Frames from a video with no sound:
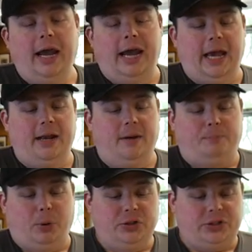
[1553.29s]
And
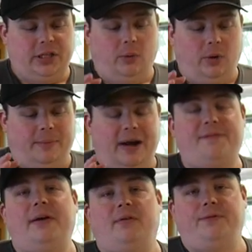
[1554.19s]
personally, one of my
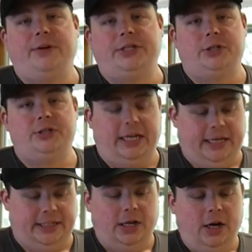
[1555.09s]
favorite features
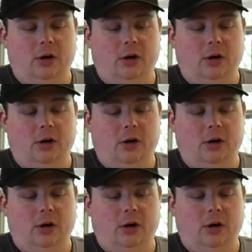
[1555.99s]
is